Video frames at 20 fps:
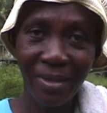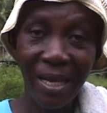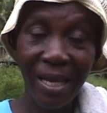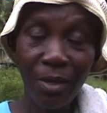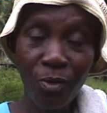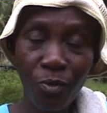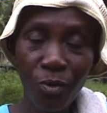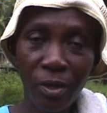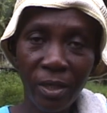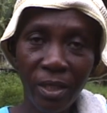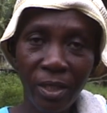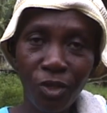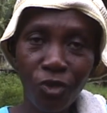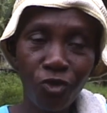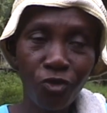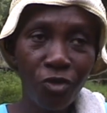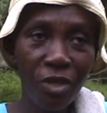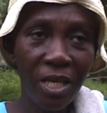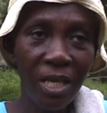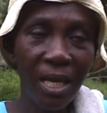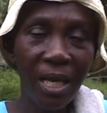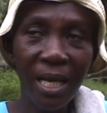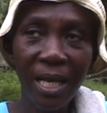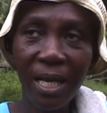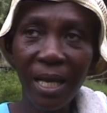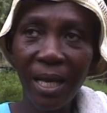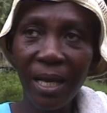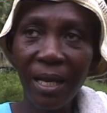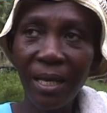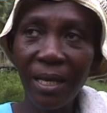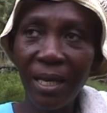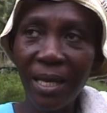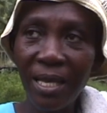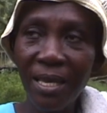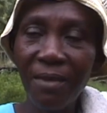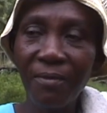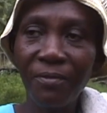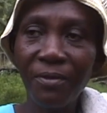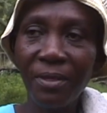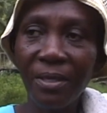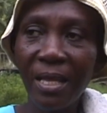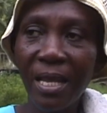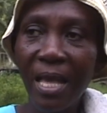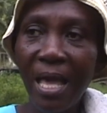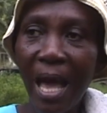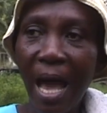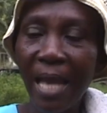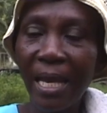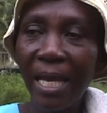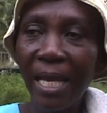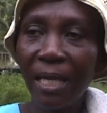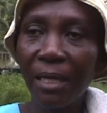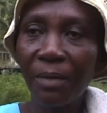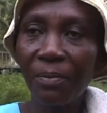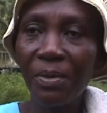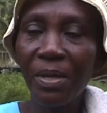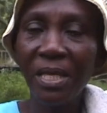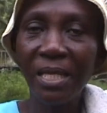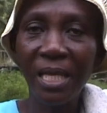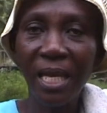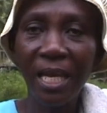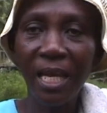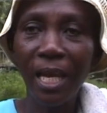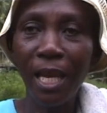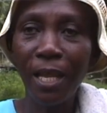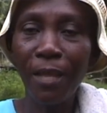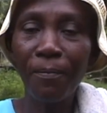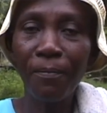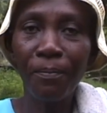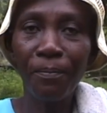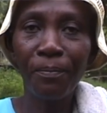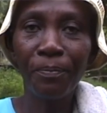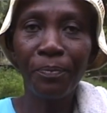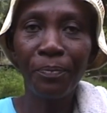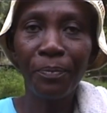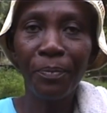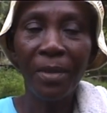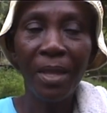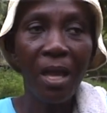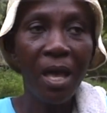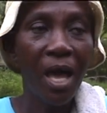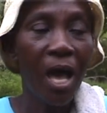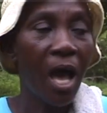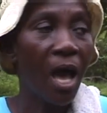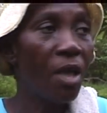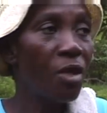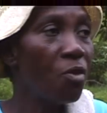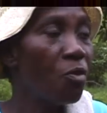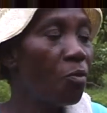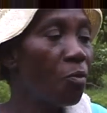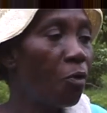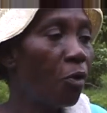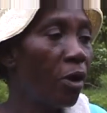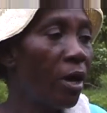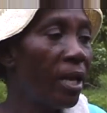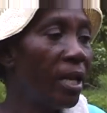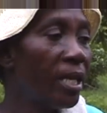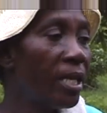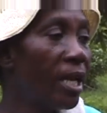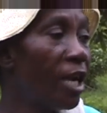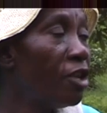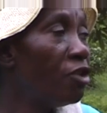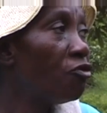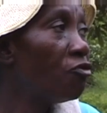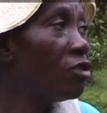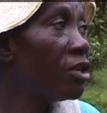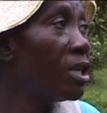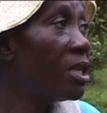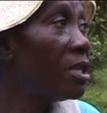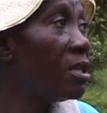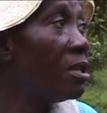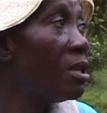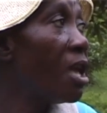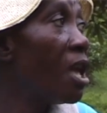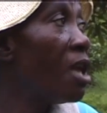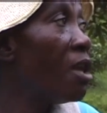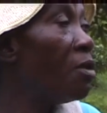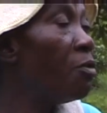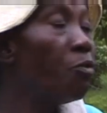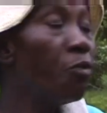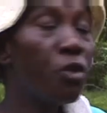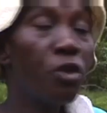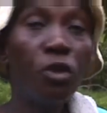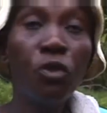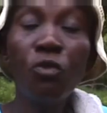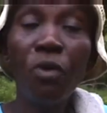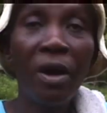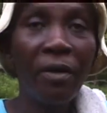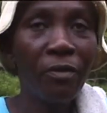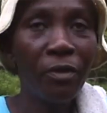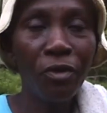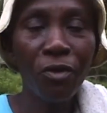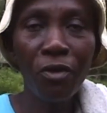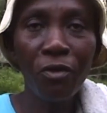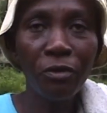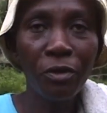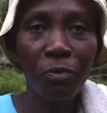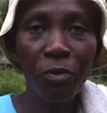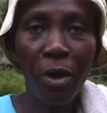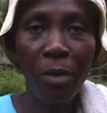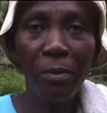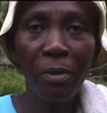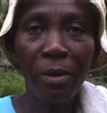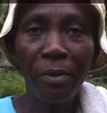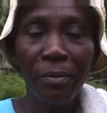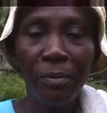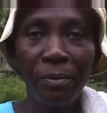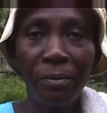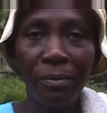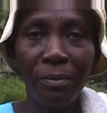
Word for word: It was three little leaves, and a little piece of the limb. And you boil it and drink it. You don't have the nerves problem.